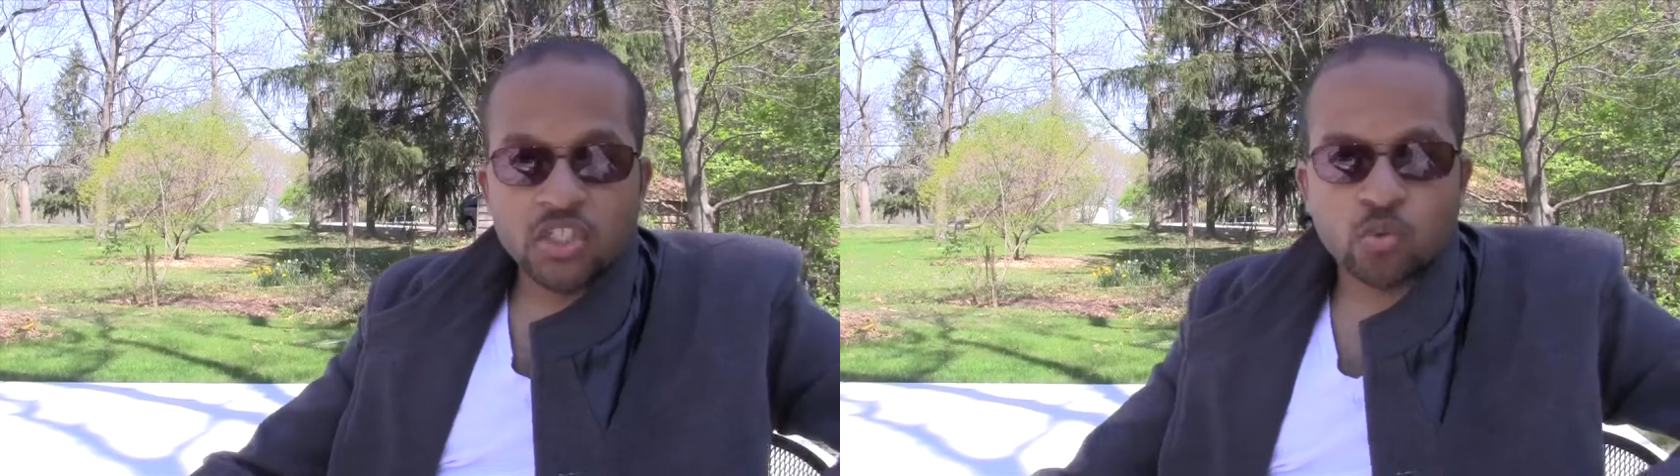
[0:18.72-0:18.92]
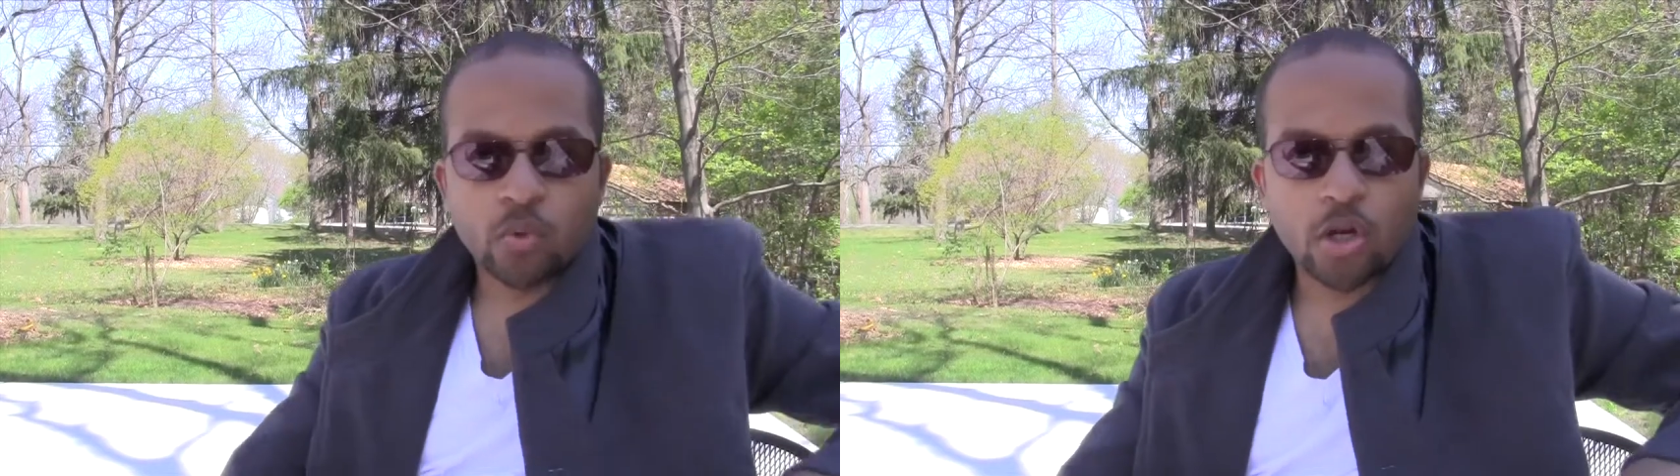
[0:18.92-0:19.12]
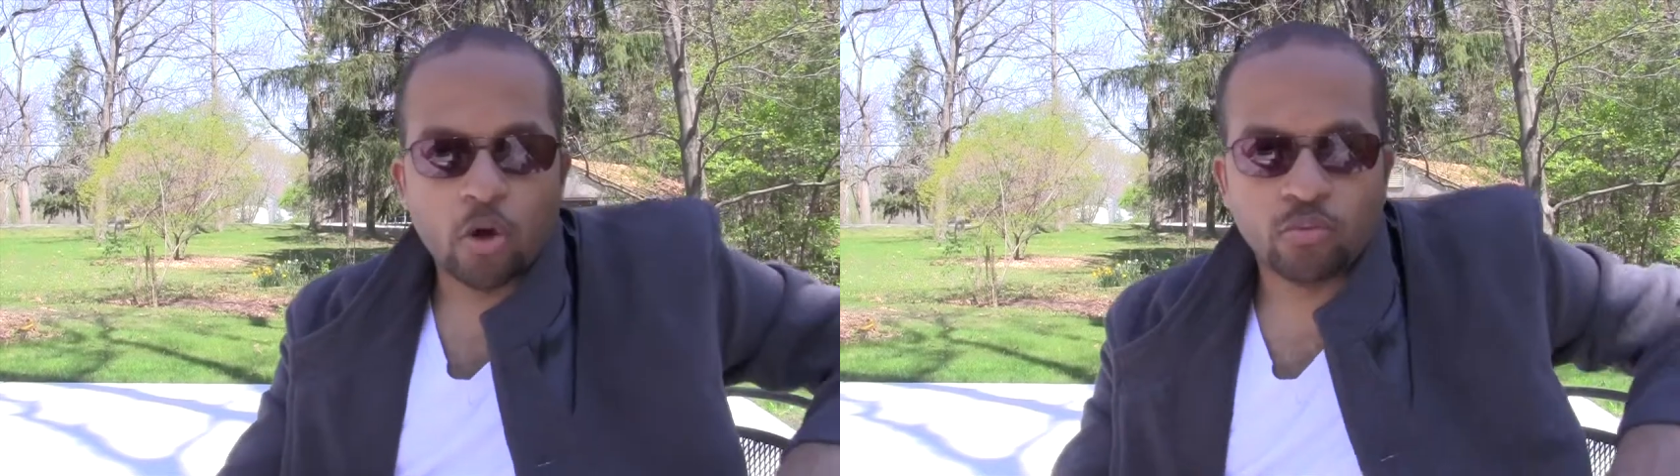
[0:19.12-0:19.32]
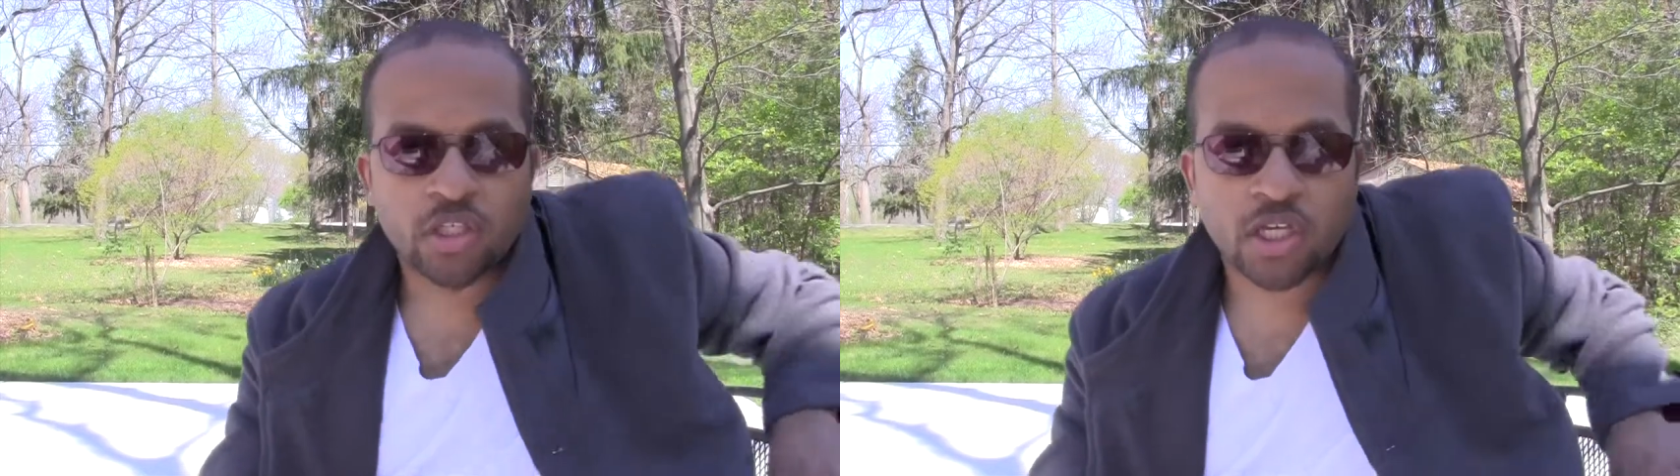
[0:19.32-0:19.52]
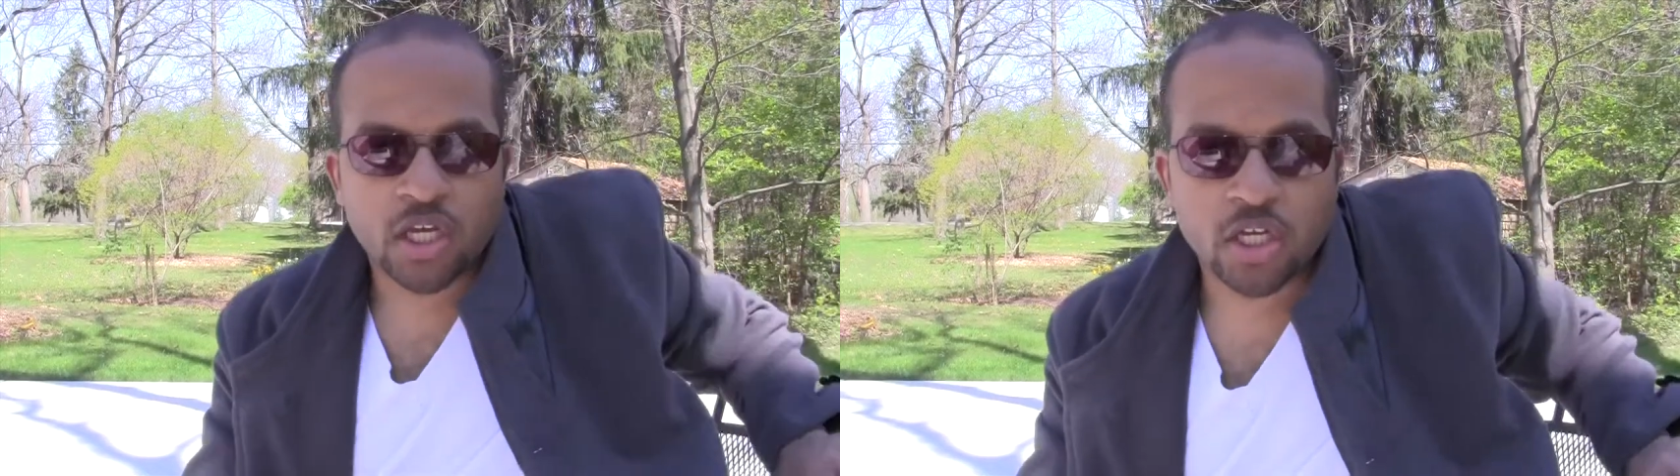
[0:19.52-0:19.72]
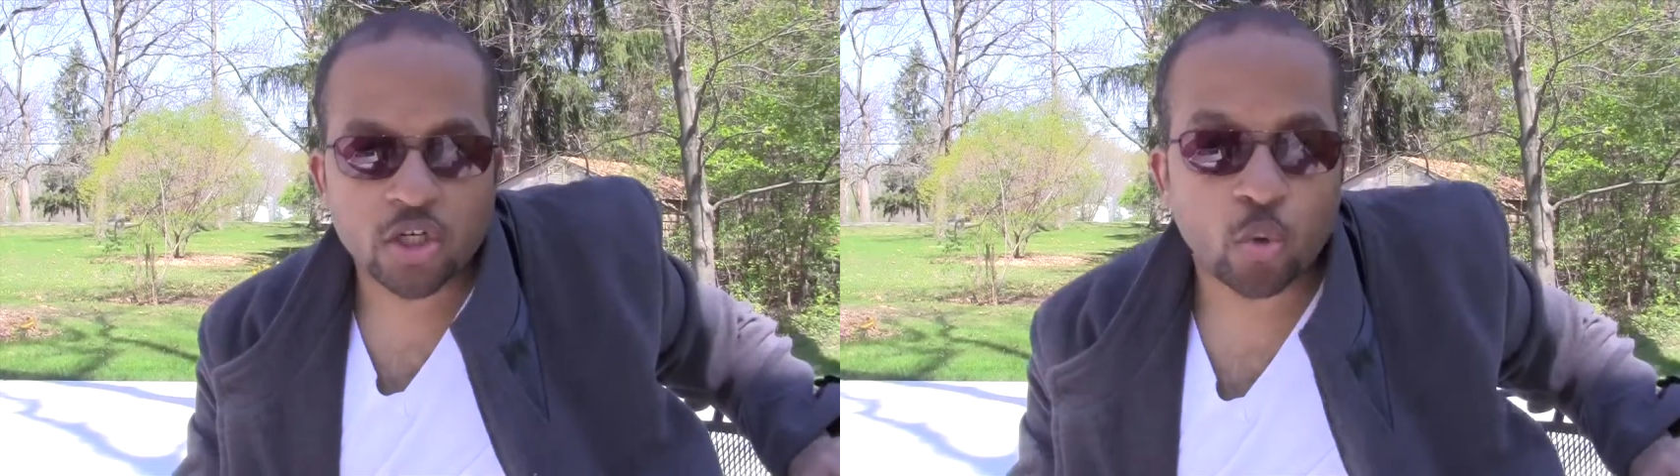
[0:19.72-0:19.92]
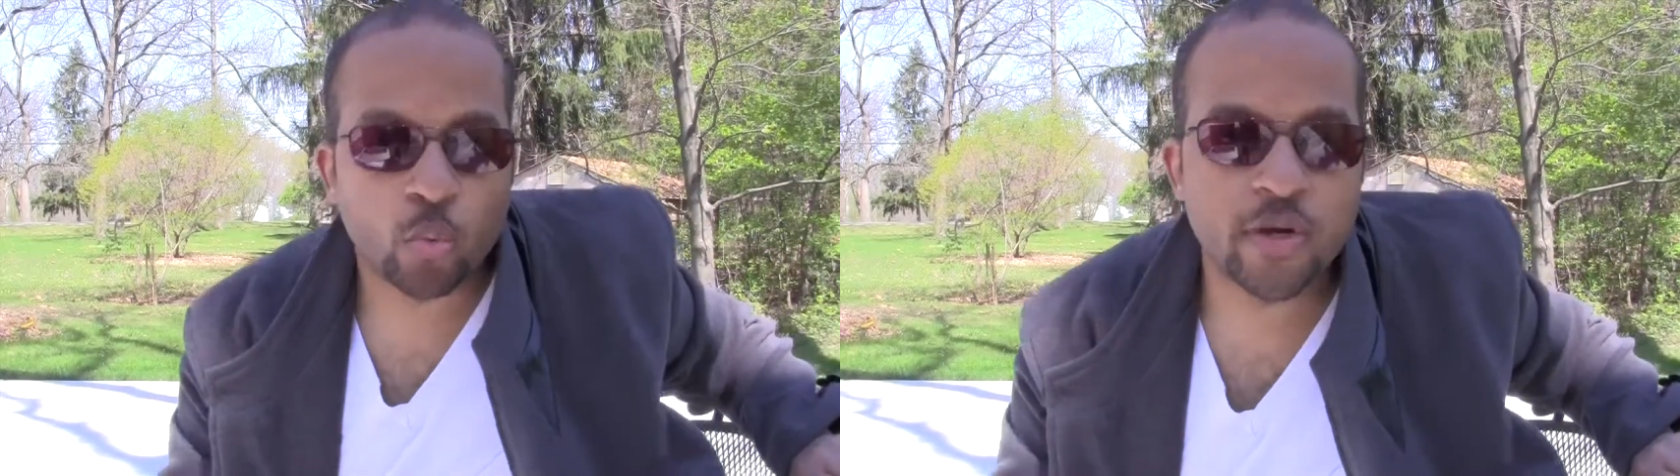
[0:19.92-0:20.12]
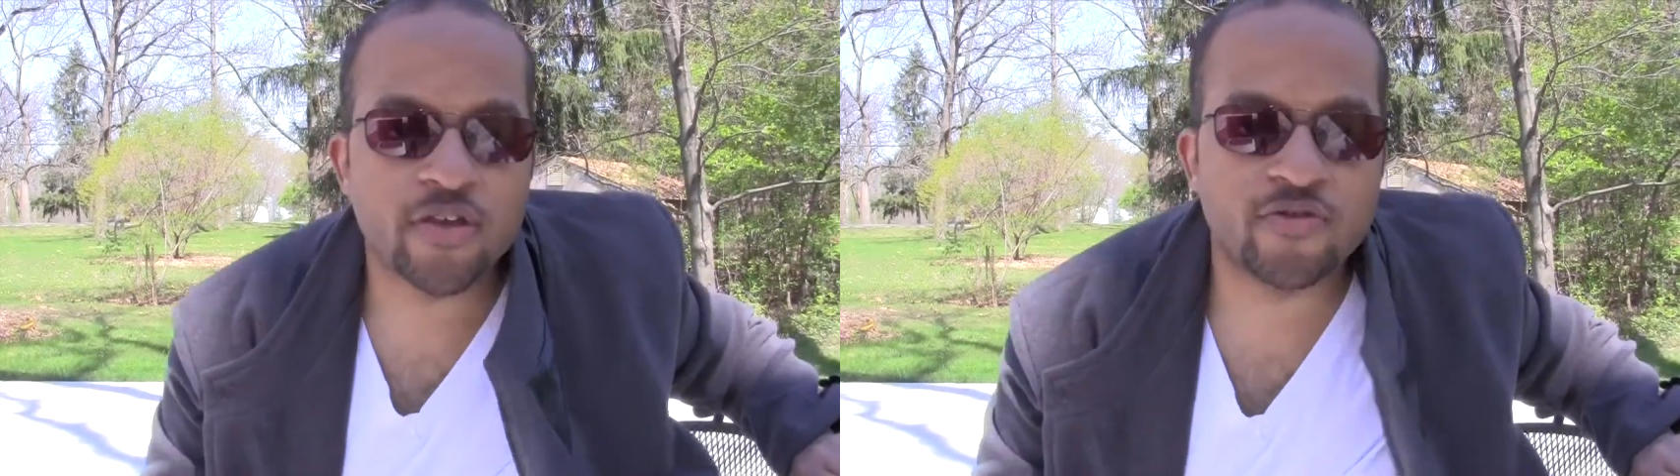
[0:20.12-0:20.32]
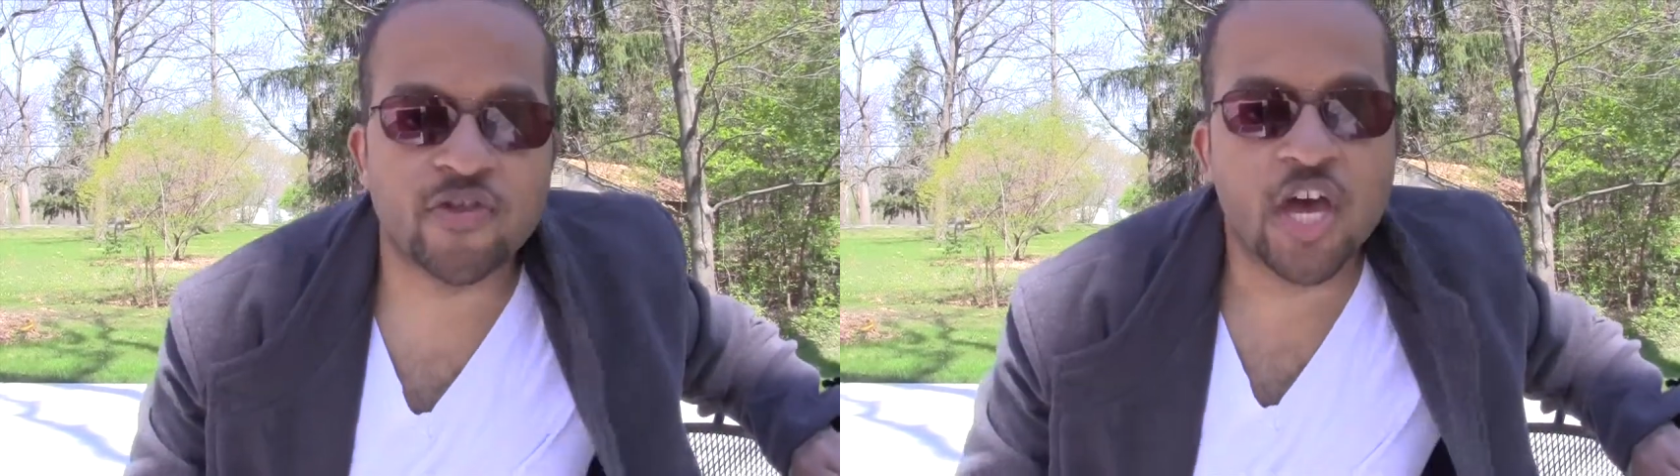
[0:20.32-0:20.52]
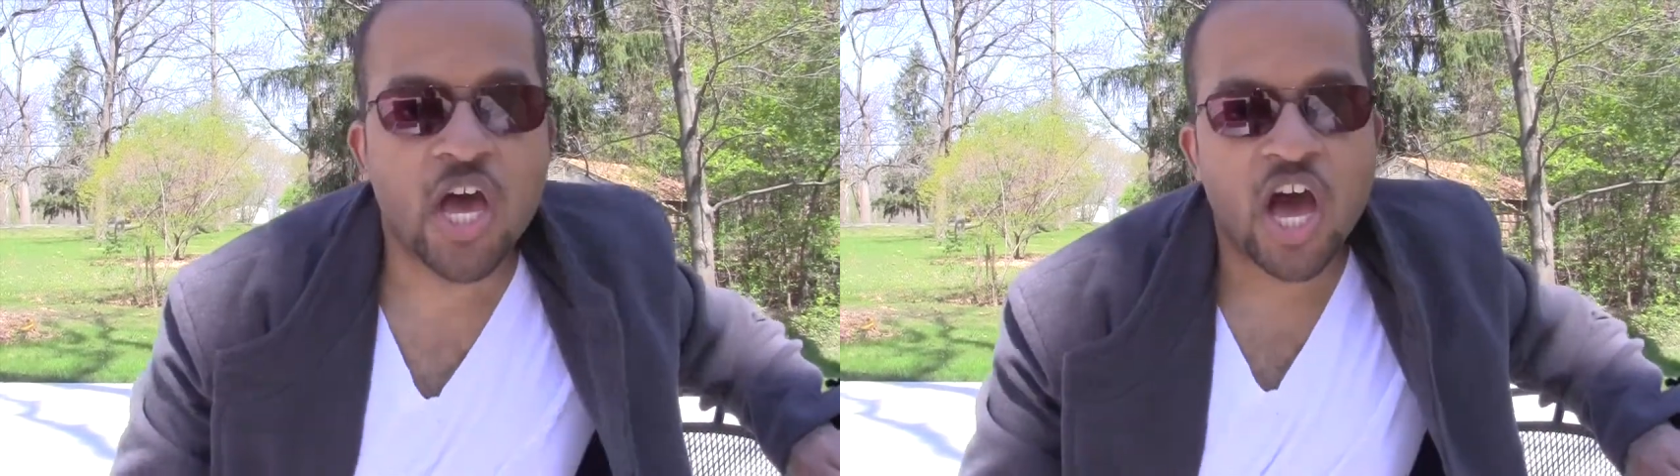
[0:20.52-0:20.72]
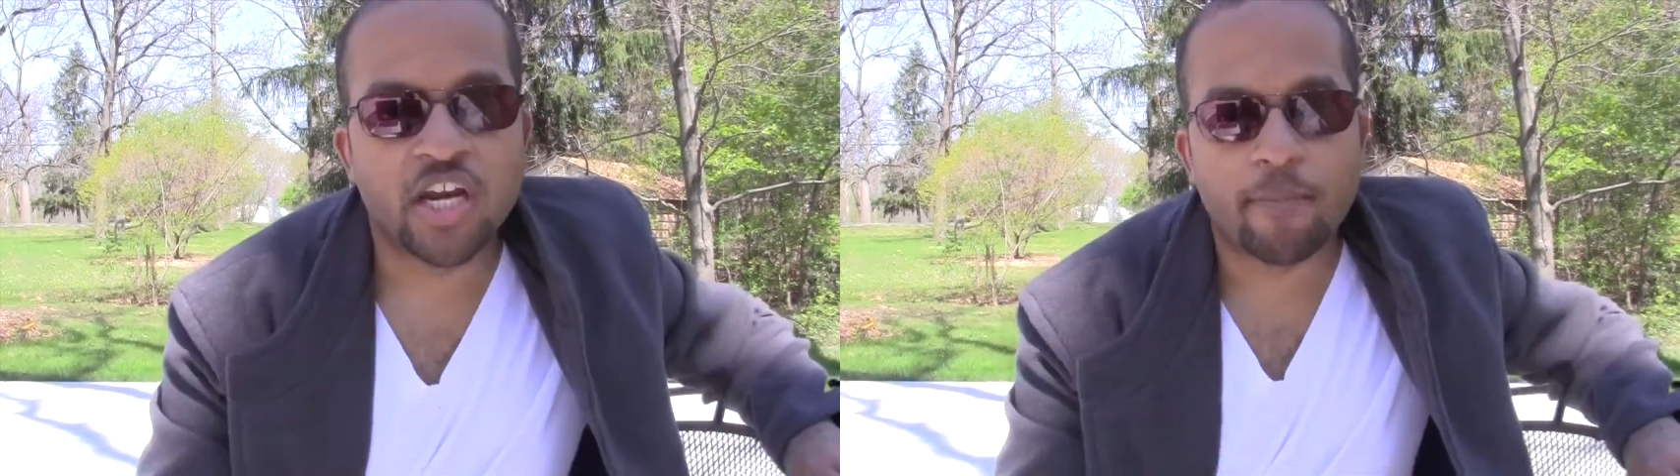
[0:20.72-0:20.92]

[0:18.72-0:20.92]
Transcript: This will only end with an